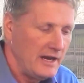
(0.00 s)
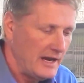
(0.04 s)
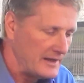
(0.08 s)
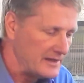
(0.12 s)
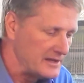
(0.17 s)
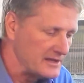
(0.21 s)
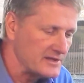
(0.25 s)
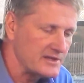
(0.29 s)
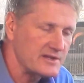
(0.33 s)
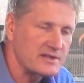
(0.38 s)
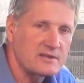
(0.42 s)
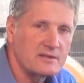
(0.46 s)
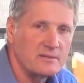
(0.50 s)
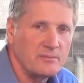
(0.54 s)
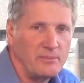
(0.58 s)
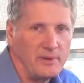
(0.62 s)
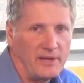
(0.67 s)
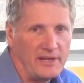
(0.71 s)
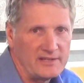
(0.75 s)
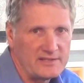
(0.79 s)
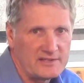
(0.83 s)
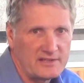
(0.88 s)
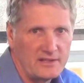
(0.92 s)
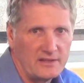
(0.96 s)
And this is the
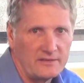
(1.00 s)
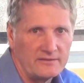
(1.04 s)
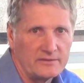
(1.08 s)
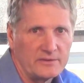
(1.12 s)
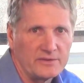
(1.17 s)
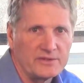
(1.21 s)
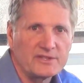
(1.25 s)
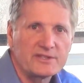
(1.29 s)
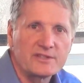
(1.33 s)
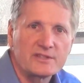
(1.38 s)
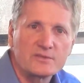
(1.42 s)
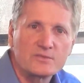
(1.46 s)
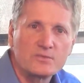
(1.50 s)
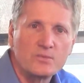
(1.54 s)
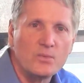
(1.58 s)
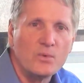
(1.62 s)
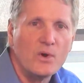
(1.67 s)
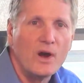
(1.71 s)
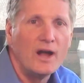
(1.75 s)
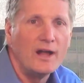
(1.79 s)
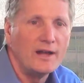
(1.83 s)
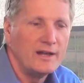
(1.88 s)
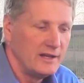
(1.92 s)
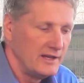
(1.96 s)
base level. This is
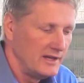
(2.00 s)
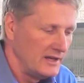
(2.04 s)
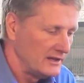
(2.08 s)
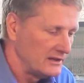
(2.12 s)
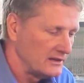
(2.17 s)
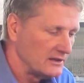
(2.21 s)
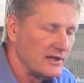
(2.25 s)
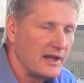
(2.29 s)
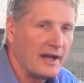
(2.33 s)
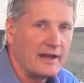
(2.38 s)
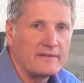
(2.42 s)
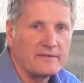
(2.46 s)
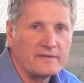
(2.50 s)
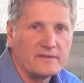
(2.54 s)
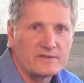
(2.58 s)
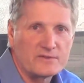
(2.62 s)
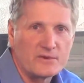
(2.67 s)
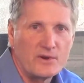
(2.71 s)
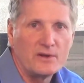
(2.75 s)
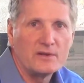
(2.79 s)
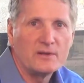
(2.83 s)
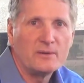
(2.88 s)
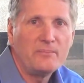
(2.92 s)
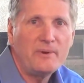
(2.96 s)
what life
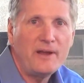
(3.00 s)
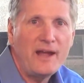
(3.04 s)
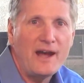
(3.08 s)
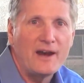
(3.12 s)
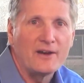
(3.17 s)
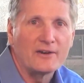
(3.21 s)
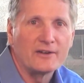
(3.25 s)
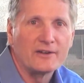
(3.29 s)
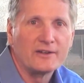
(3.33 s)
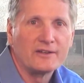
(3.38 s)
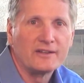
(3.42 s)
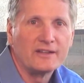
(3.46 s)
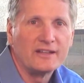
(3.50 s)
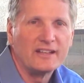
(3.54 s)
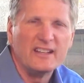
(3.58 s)
is all about.